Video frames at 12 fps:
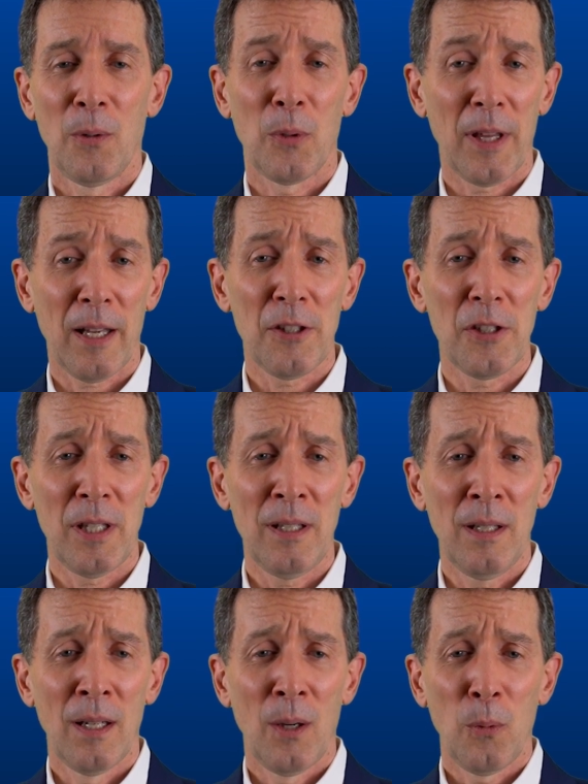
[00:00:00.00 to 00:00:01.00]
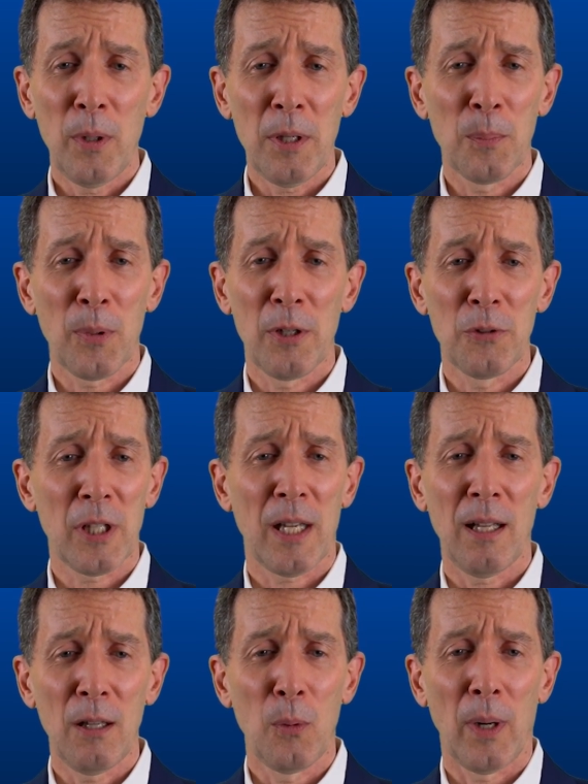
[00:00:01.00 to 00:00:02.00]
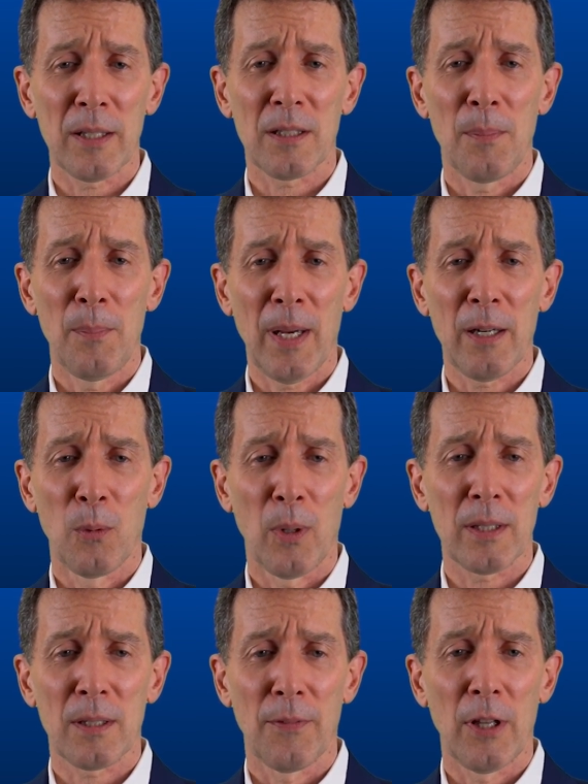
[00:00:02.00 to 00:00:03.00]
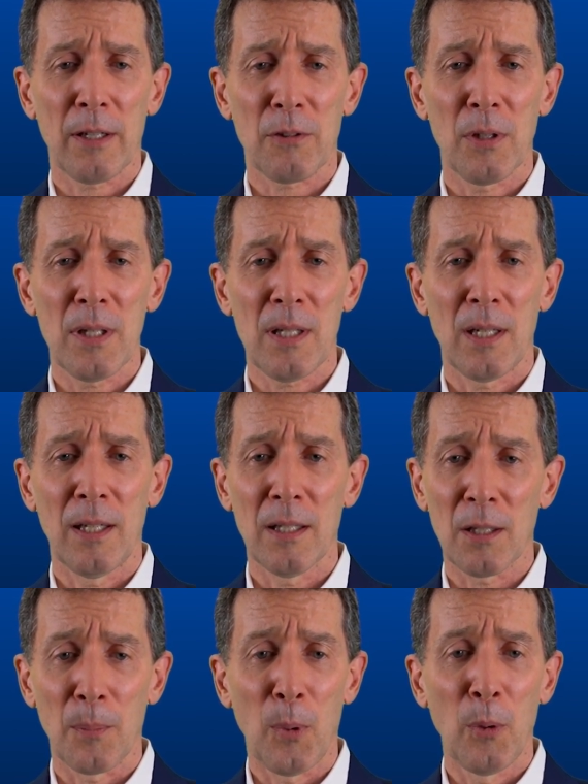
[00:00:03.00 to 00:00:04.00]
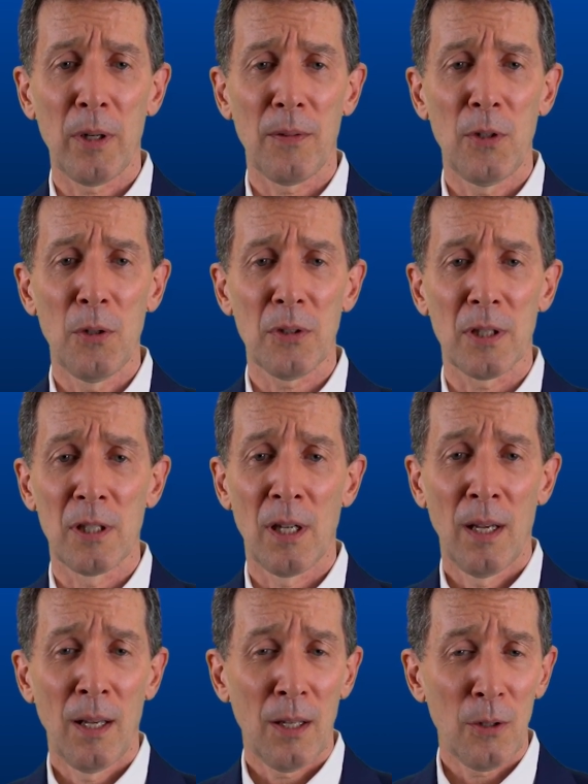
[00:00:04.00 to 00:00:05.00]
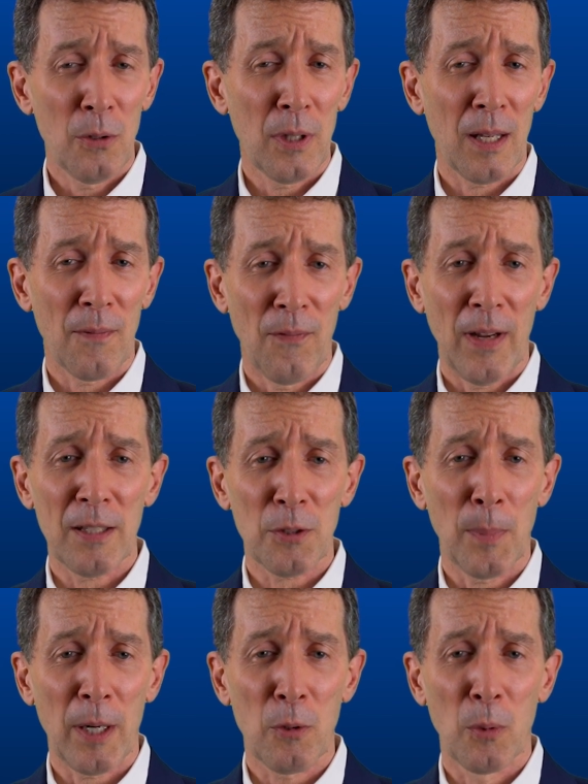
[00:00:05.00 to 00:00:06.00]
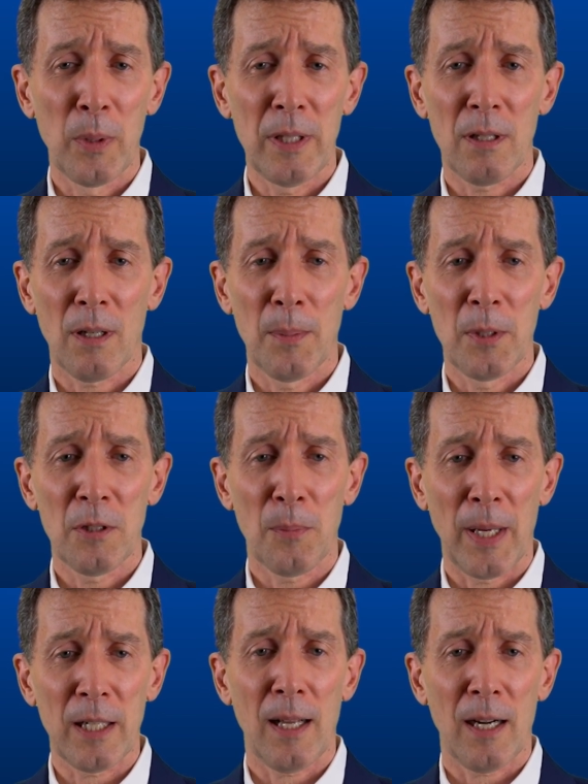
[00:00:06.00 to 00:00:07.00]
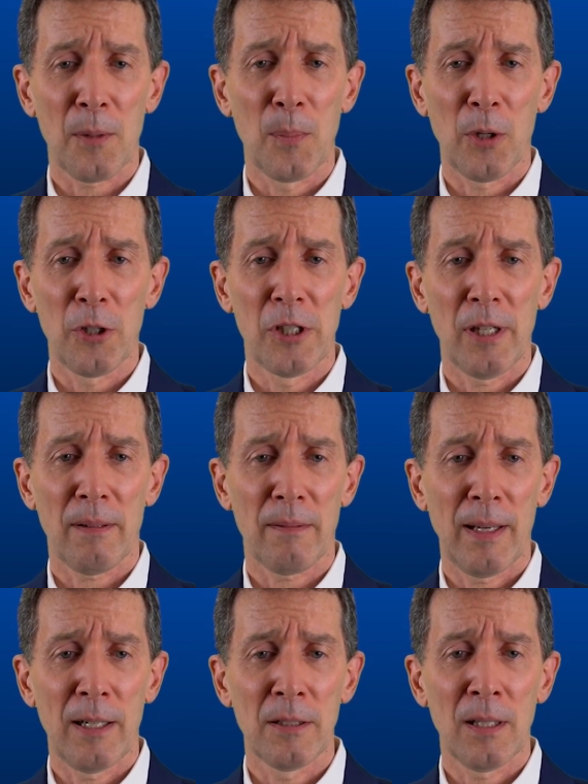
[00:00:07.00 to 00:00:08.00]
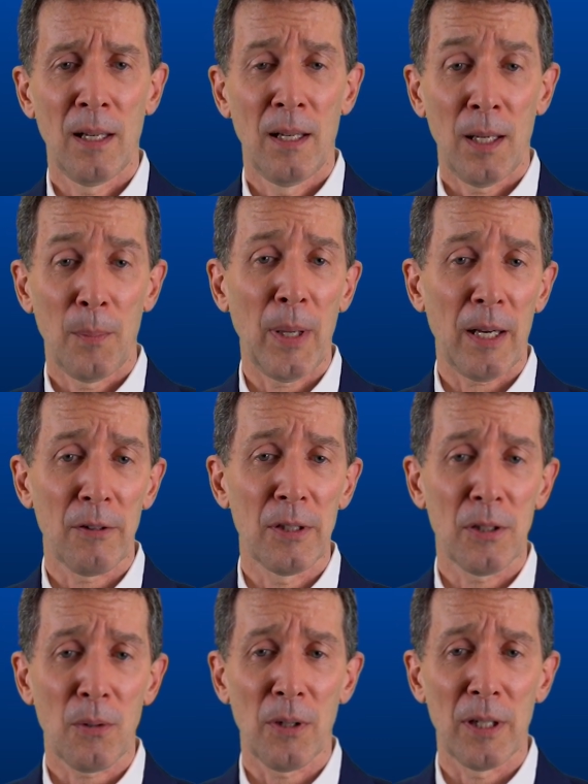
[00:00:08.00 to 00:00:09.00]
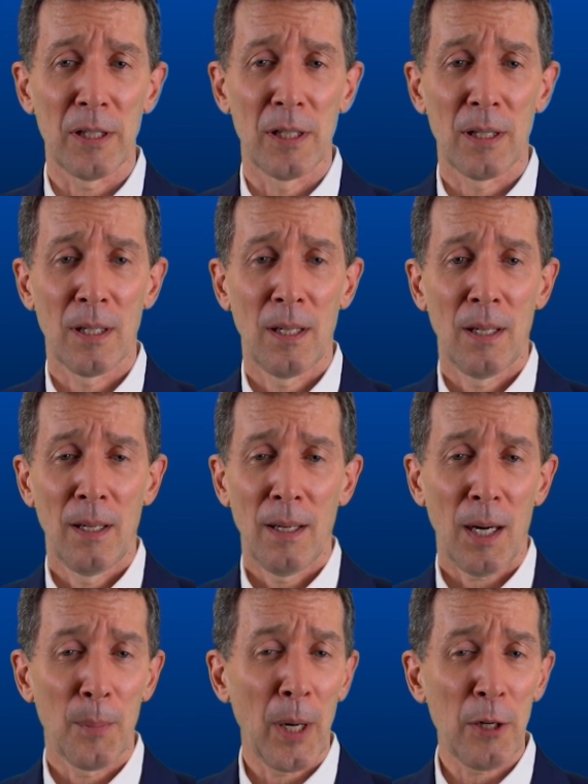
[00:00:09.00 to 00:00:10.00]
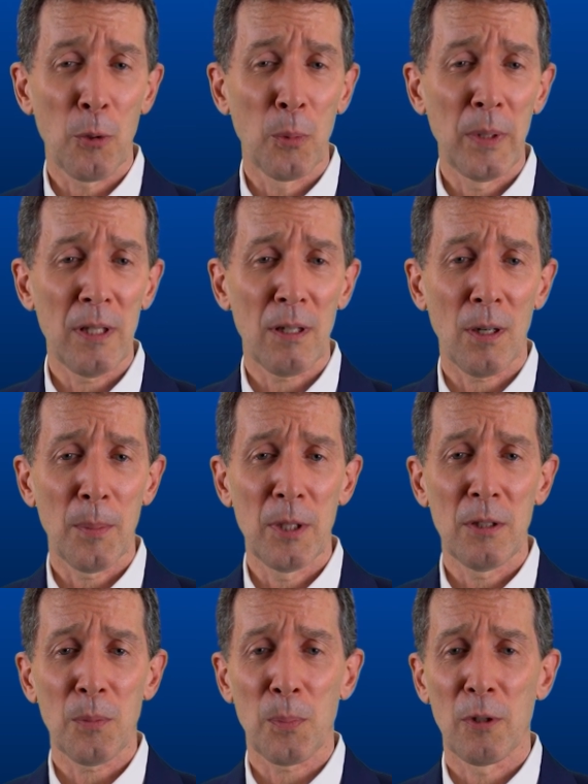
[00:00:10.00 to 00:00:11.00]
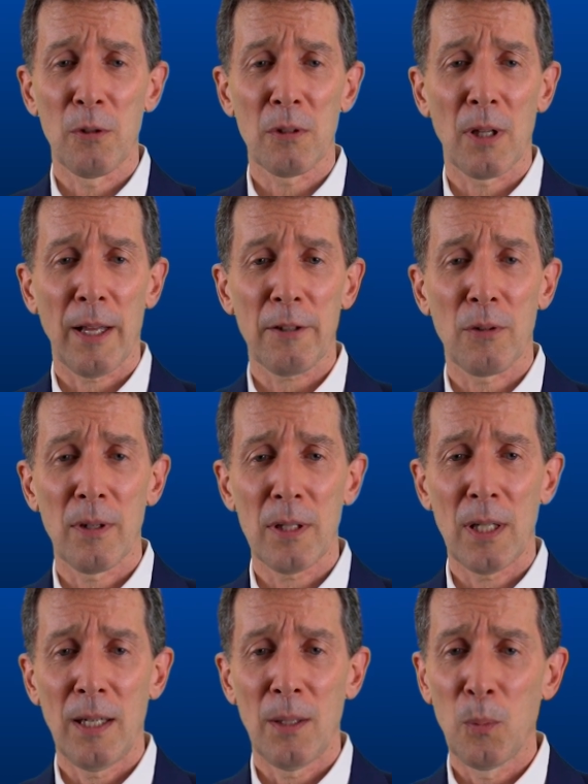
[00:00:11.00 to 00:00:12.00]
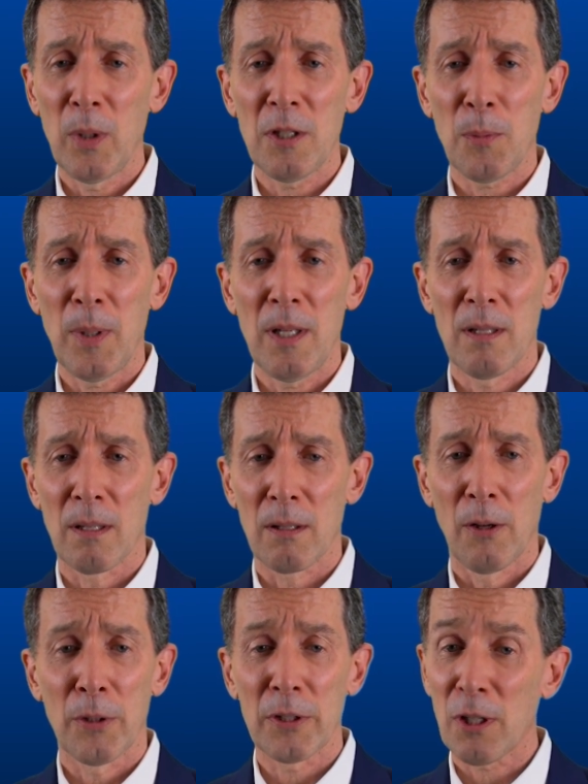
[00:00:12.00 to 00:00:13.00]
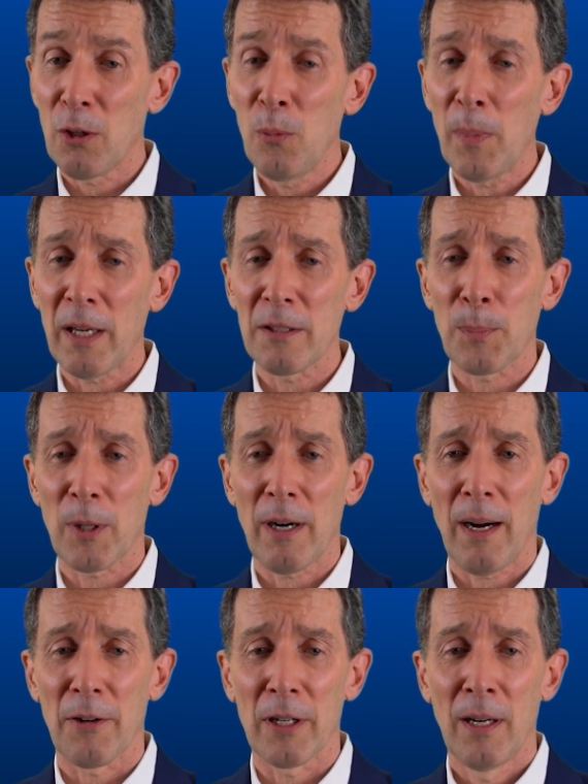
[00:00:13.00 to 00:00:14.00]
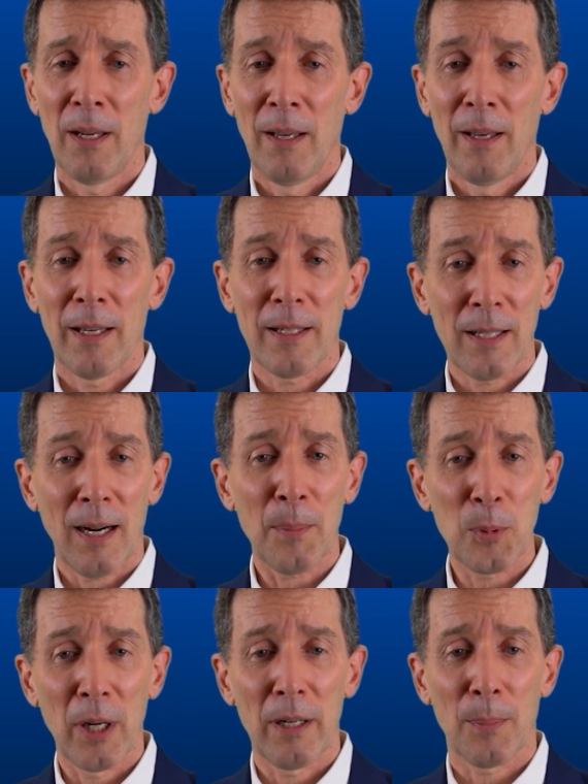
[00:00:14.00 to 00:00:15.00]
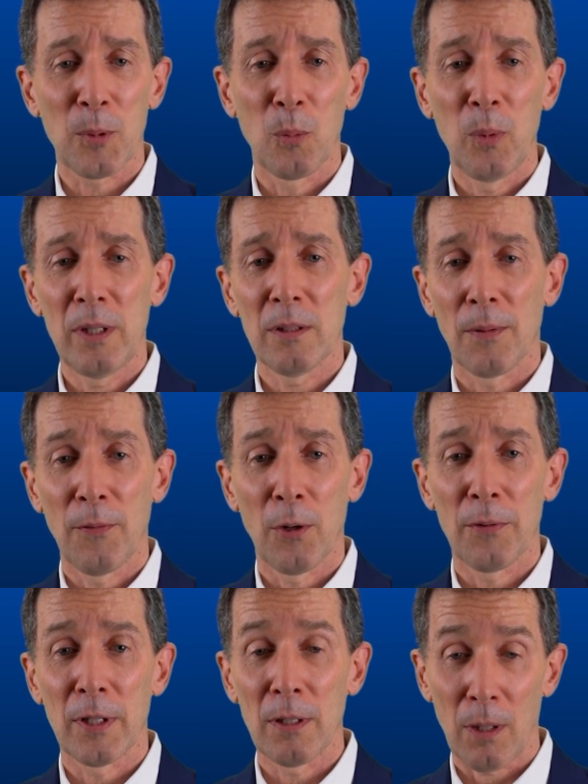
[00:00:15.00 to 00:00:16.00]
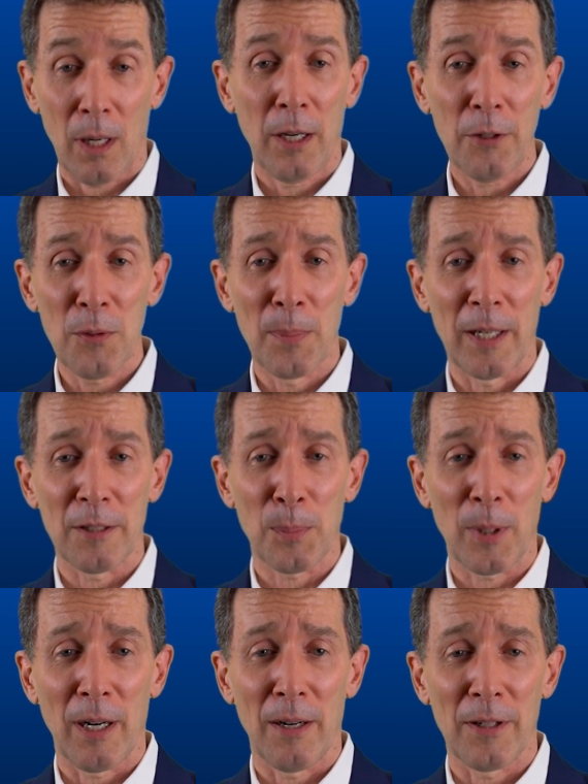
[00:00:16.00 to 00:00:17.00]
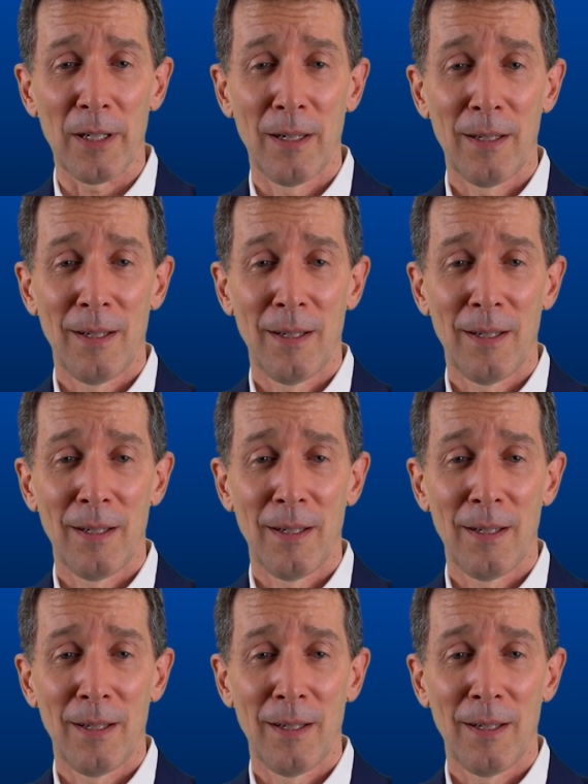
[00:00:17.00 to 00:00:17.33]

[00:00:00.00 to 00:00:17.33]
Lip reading: With energy, we can produce kilowatts and megawatts of electricity at the point of usage using advanced micro-wind turbines, magnetic motor generators, and battery storage. Our micro-wind turbines produce electricity in wind speeds as low as 2 miles per hour and can operate up to winds of over 100 miles per hour.